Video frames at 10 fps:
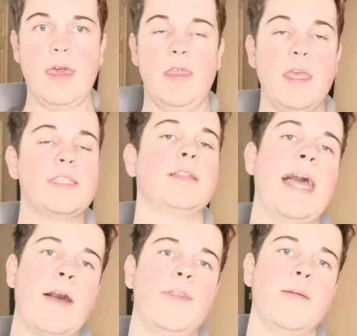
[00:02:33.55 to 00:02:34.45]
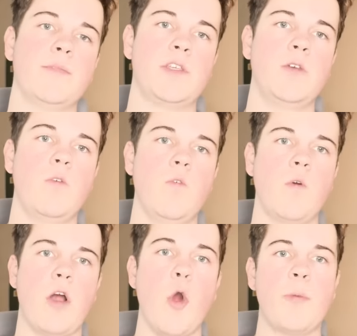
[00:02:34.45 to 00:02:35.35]
This allowed them
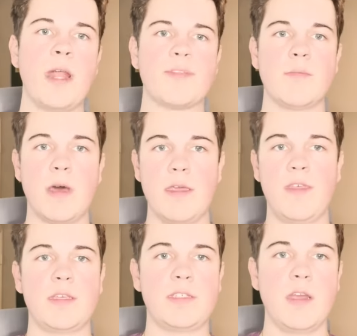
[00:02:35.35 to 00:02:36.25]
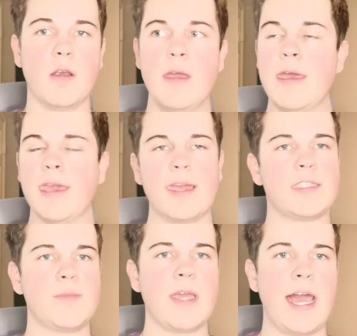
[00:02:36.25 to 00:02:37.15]
to open up some money this year, get
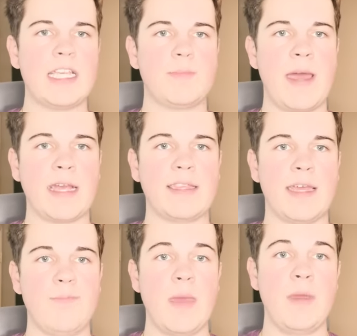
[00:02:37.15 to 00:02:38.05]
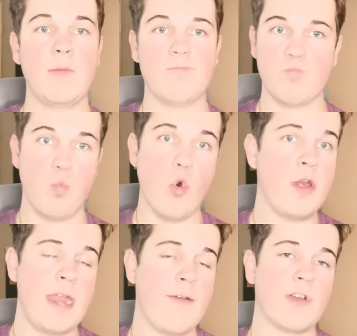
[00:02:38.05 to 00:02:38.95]
some guys back that maybe
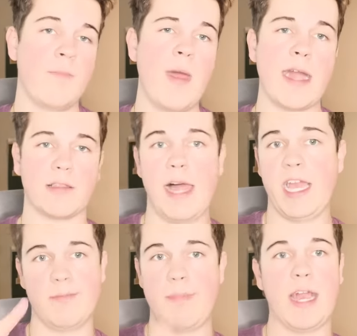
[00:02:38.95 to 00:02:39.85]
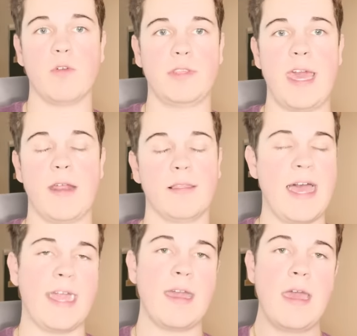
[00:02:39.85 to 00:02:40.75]
wouldn't have come back, like Michael Danna,
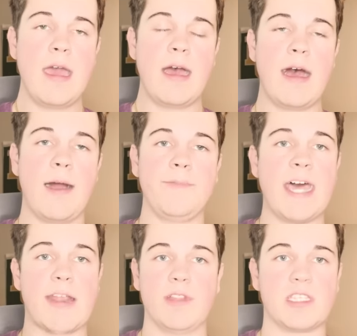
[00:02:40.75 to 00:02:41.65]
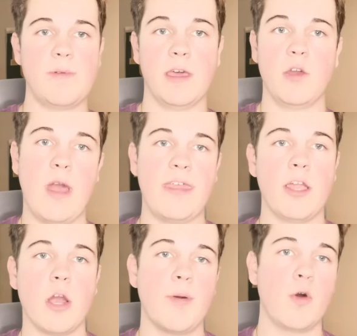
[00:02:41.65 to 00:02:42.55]
like uh, Donovan Smith, who I
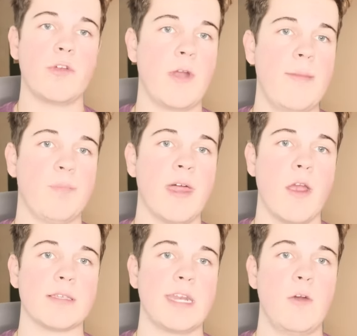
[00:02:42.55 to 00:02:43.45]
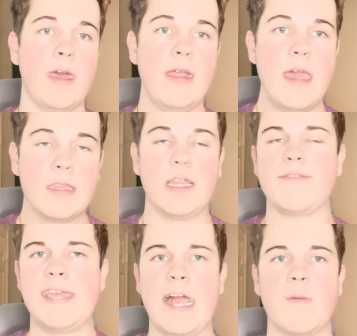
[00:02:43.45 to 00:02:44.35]
think are both great players. I know that the
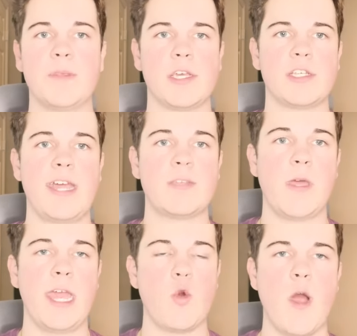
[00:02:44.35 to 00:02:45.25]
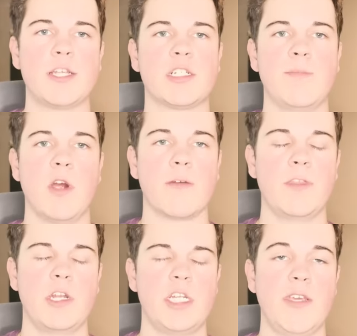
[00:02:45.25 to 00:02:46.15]
left tackle position has been a question mark
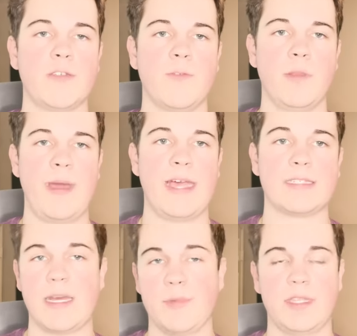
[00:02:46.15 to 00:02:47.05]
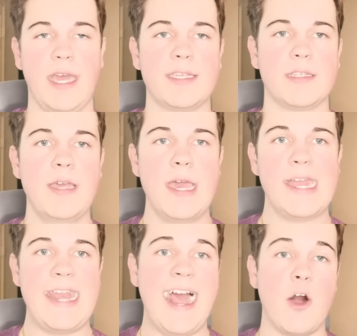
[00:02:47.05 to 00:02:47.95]
for the Chiefs for the past couple days, and
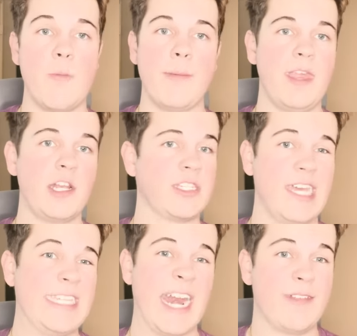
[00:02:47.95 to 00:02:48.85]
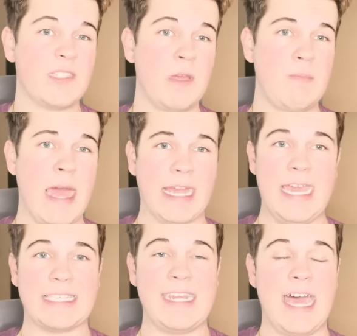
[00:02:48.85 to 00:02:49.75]
now maybe they just get Donovan Smith back.
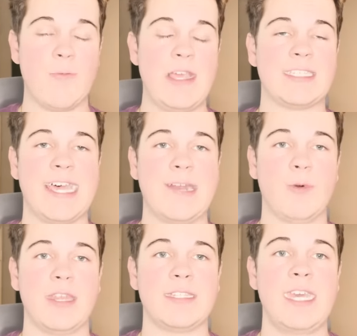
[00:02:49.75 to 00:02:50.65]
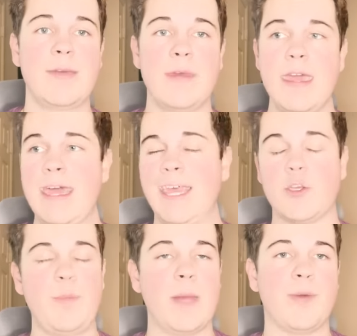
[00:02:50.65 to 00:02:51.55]
He has not re signed with a team. This
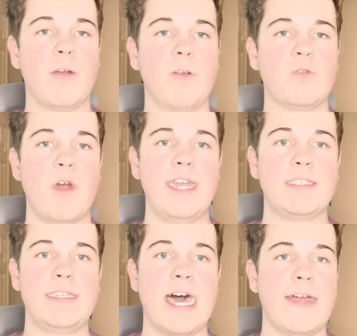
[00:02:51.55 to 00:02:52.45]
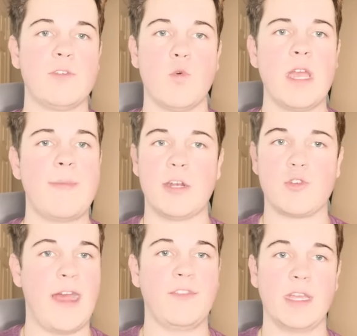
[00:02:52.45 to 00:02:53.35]
would be a perfect way to not have to worry about
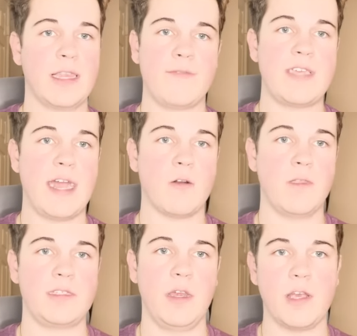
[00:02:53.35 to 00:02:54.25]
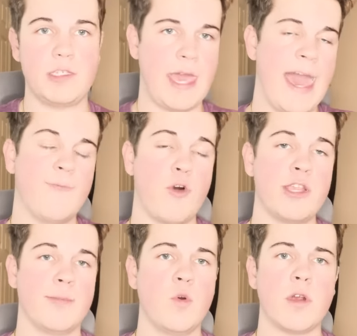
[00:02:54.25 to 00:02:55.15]
drafting a left tackle this year because you have
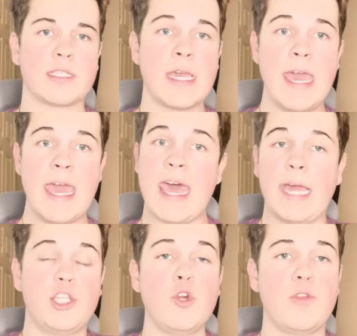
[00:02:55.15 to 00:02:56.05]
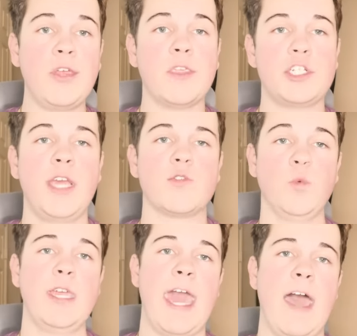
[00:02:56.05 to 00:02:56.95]
Wanya Morris. And I do think the Chiefs
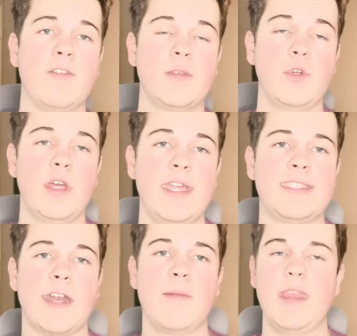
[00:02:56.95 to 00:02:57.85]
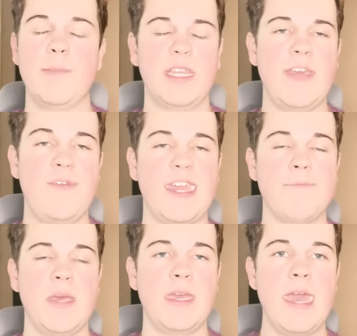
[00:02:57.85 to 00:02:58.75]
really have some good insight on him and they believe he
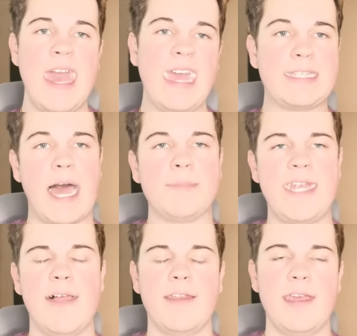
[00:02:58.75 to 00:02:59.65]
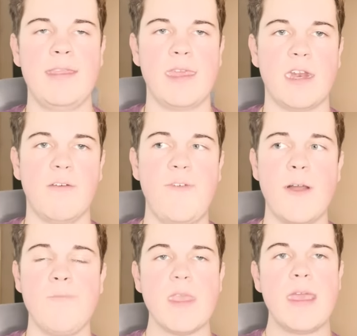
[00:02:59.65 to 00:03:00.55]
can be a top talent in the
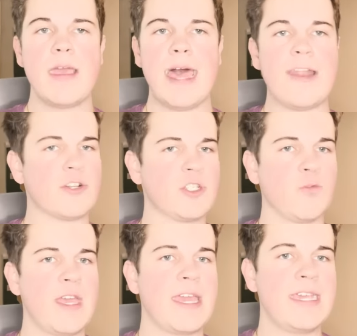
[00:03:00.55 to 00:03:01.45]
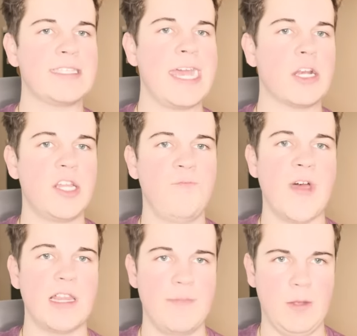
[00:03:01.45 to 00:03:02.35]
NFL. I just don't think he's there
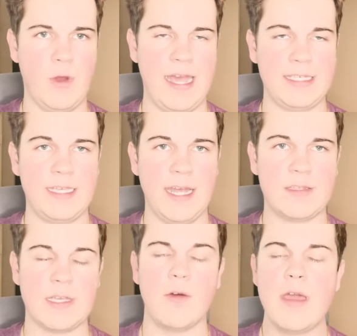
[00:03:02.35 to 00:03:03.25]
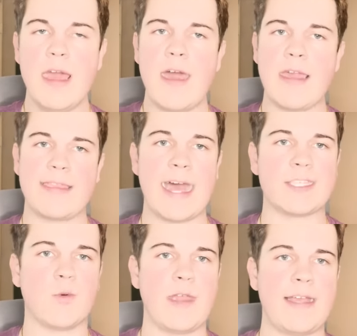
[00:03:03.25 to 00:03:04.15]
development wise yet. So I think
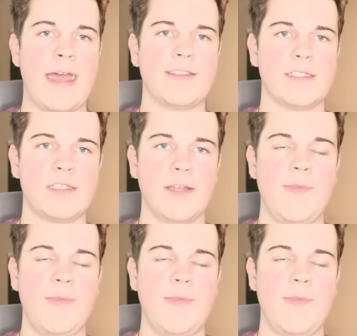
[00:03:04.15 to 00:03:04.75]
that's where that has to sit.